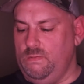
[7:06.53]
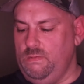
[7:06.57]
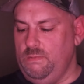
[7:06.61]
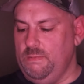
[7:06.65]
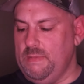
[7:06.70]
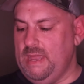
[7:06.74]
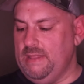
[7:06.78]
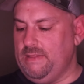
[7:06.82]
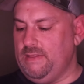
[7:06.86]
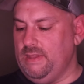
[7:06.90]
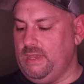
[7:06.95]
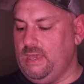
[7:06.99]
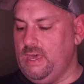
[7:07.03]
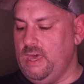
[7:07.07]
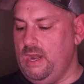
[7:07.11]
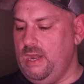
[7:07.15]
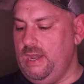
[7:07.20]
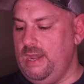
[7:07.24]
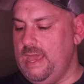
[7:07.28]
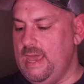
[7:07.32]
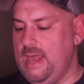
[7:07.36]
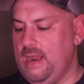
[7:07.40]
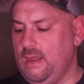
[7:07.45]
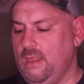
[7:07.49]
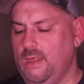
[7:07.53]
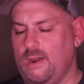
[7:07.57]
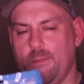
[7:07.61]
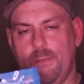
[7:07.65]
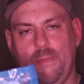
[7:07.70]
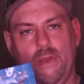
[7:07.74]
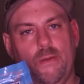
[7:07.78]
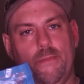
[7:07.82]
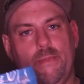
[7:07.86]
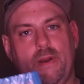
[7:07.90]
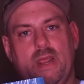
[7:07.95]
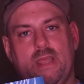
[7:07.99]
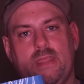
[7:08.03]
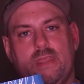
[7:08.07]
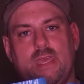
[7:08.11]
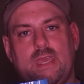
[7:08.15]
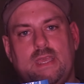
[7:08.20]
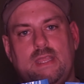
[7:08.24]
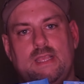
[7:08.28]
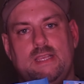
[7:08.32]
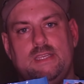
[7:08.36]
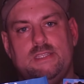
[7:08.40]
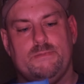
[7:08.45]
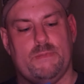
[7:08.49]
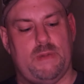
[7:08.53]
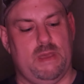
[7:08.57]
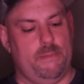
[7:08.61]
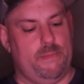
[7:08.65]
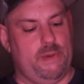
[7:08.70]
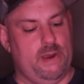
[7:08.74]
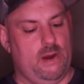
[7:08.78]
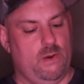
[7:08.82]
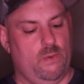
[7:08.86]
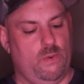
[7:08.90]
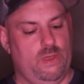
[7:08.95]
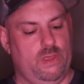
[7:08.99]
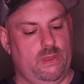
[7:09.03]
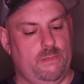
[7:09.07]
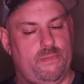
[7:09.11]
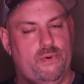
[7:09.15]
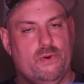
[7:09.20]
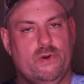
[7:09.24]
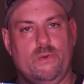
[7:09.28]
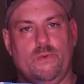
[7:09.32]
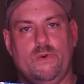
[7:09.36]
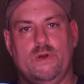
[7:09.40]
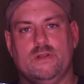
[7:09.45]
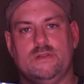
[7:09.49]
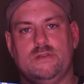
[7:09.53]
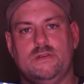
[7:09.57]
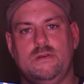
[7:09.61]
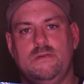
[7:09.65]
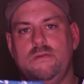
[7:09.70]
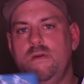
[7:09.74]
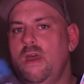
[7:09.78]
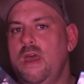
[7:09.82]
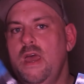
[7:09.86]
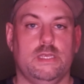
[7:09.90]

Might have to cut it down a little bit, but I think these might pair with it pretty well too.